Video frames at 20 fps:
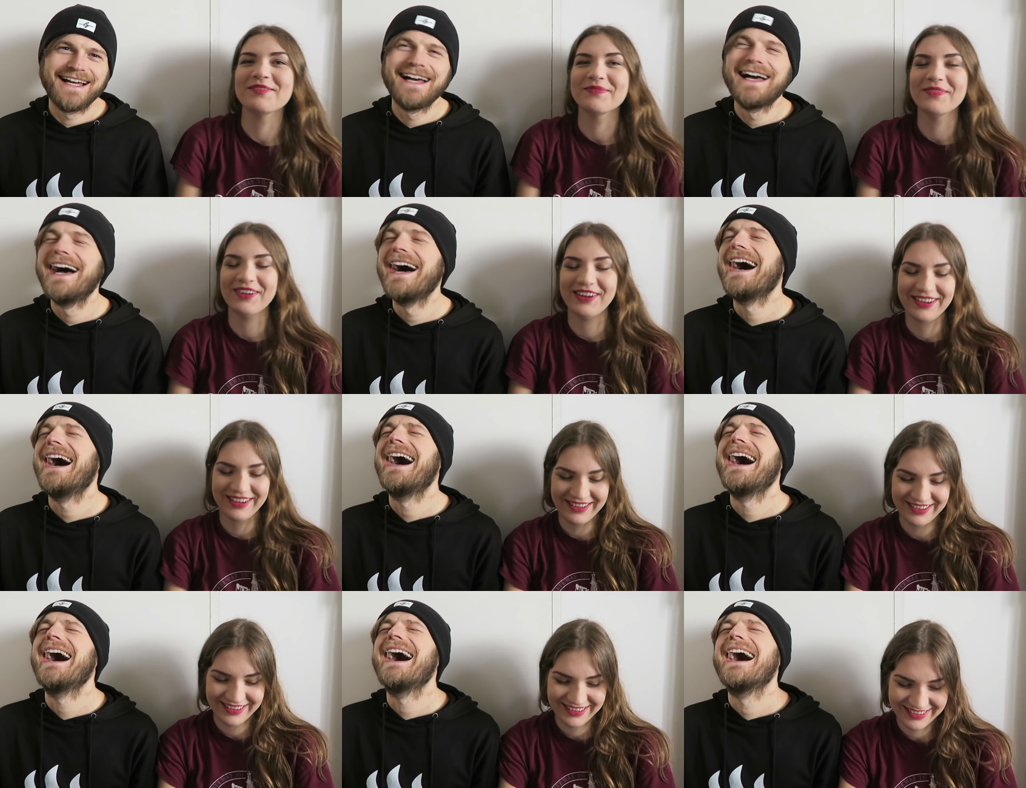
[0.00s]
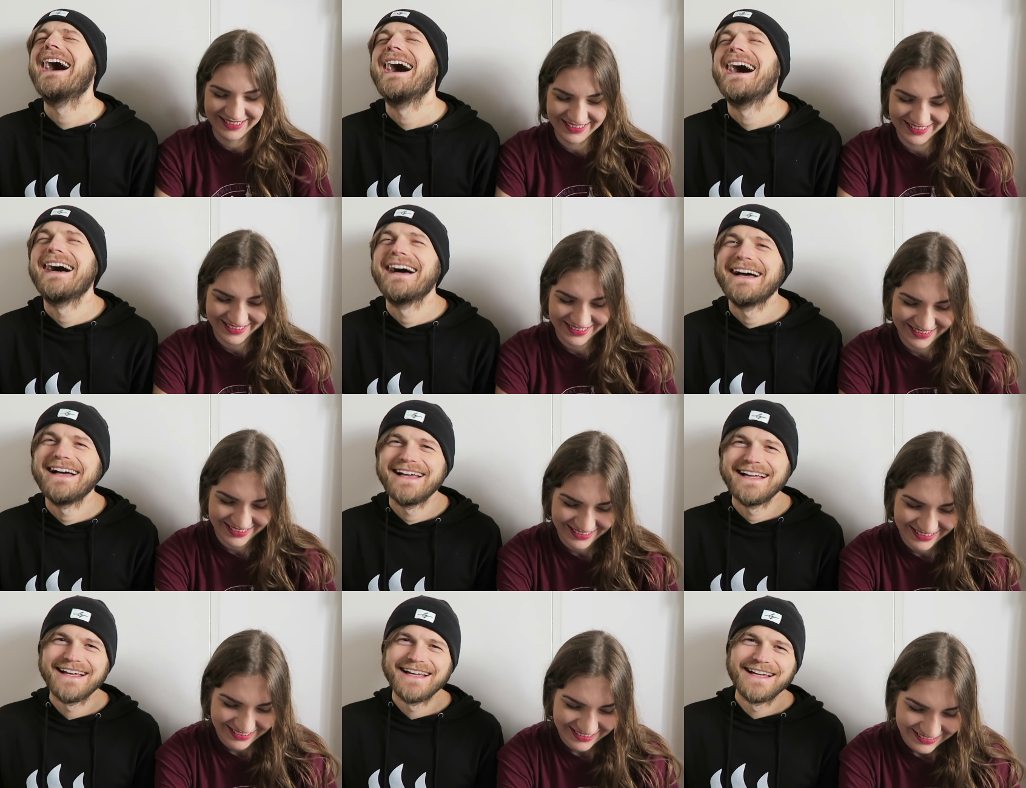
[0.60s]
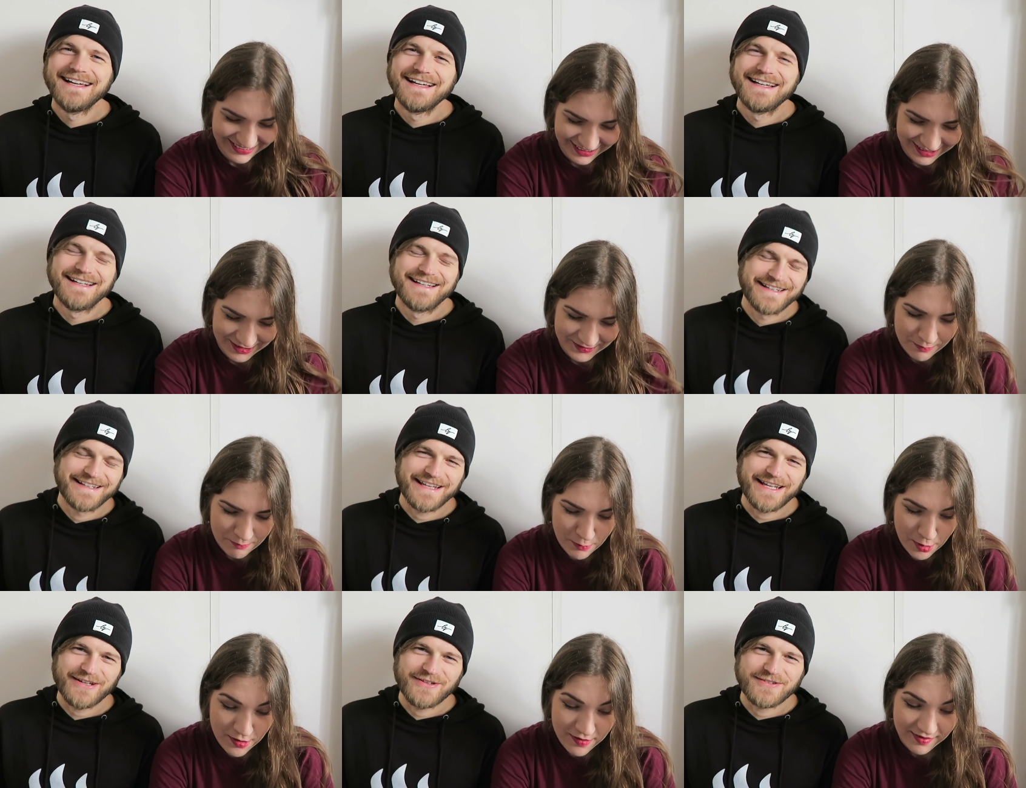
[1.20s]
Speaker 1: someone.
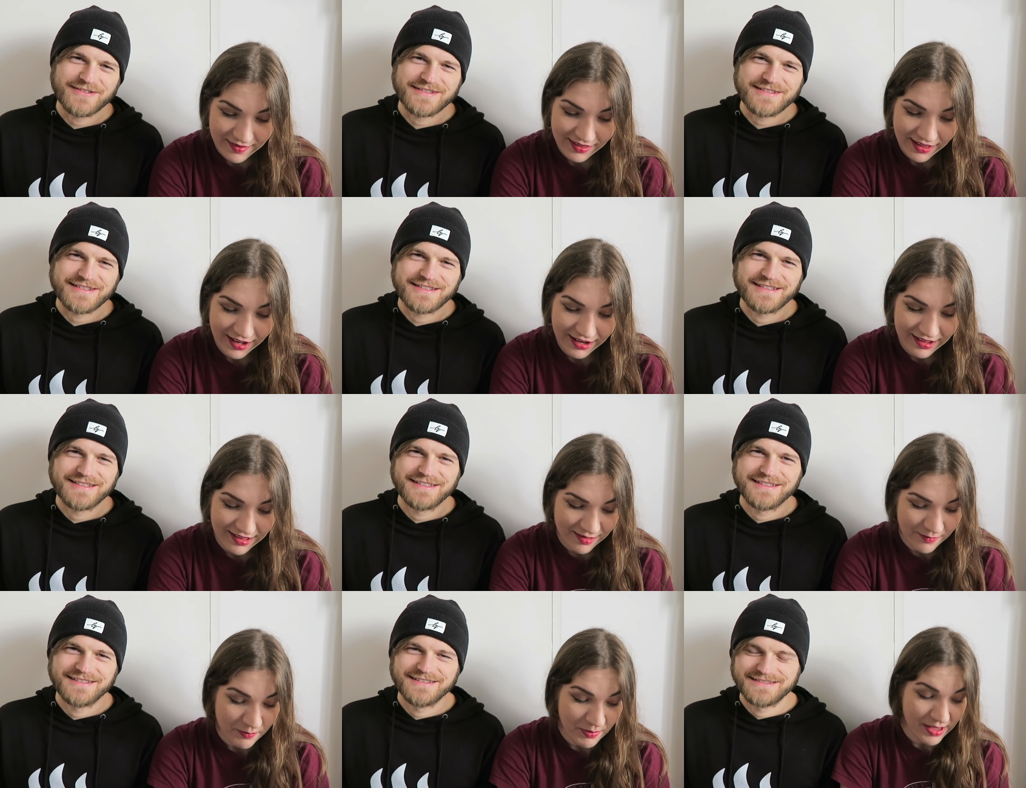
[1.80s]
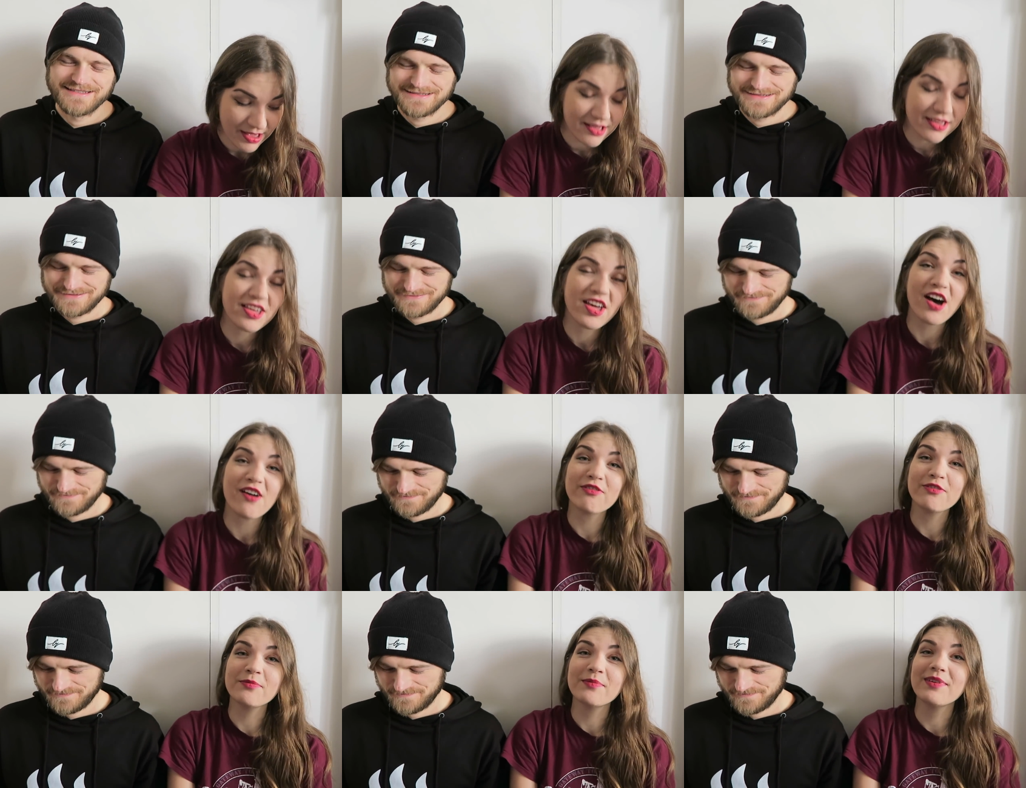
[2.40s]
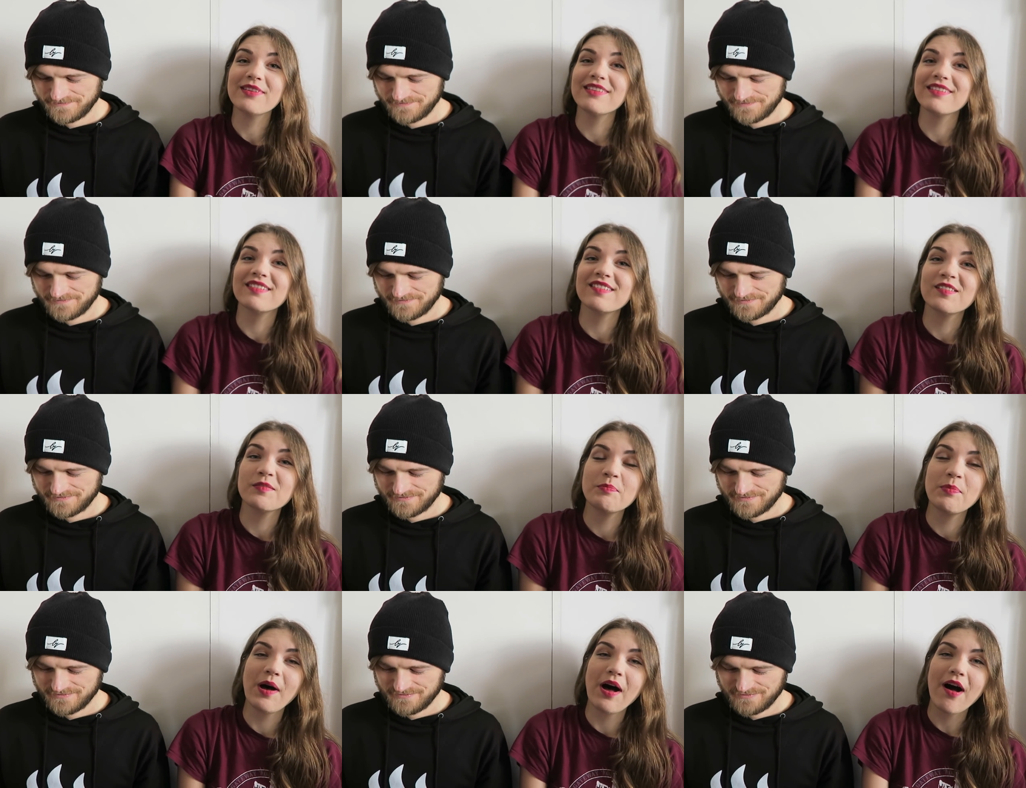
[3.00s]
Most likely to be a government
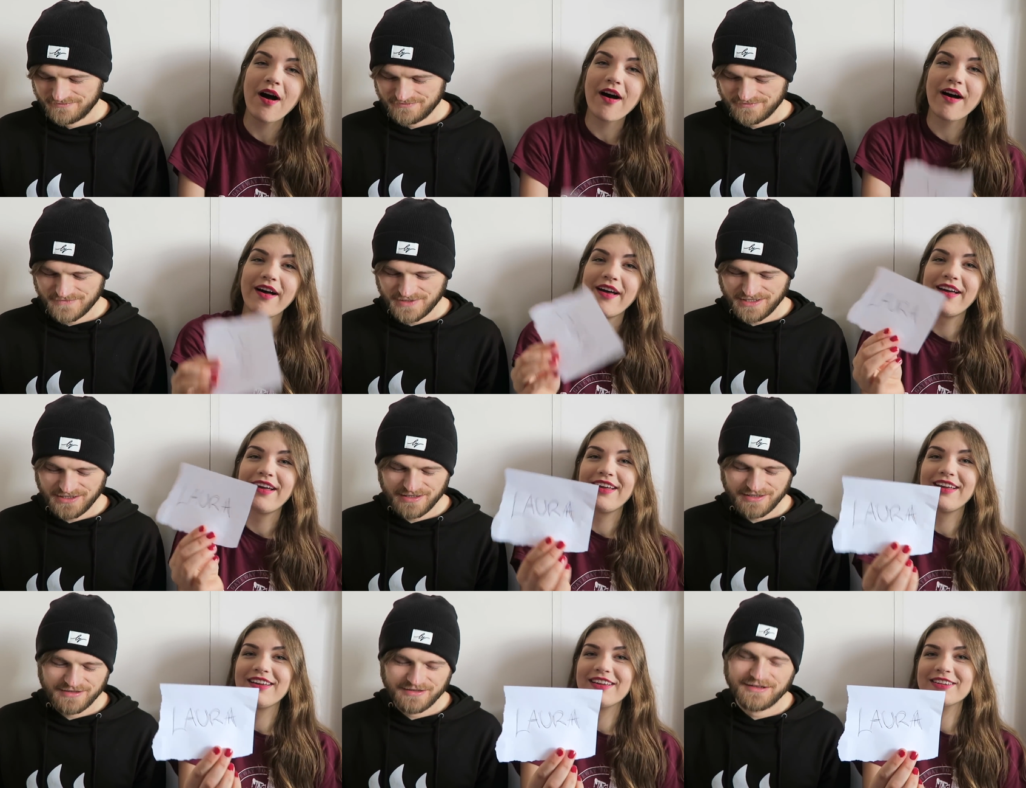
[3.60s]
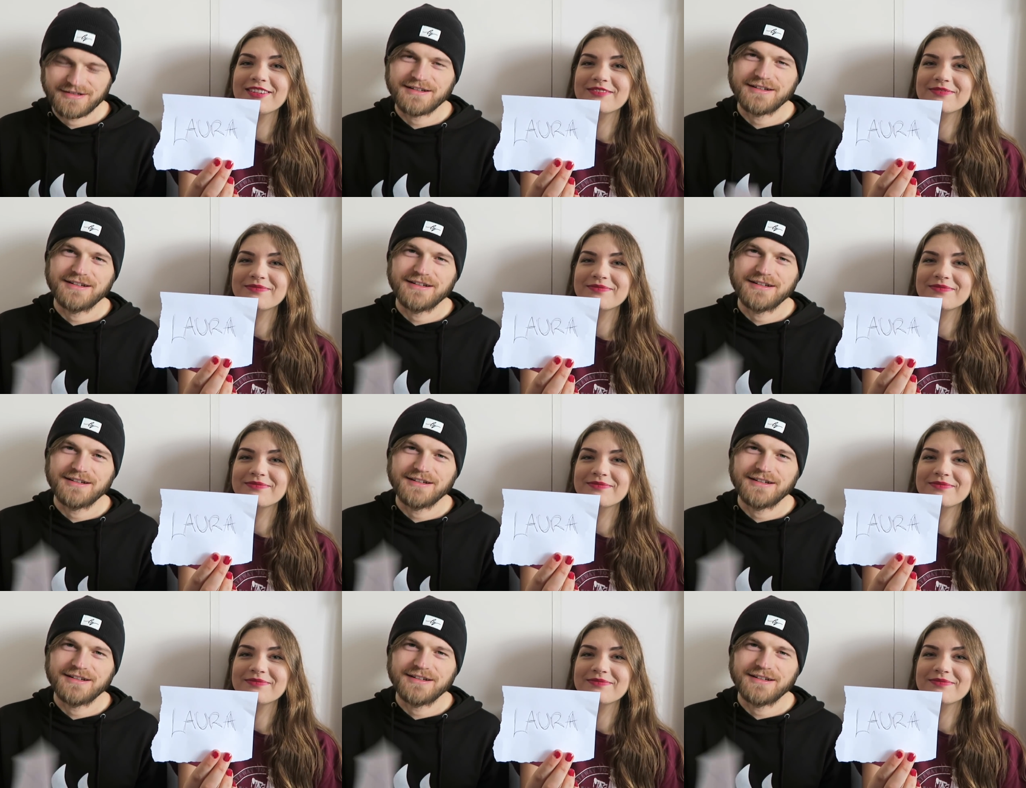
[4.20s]
spy. Oh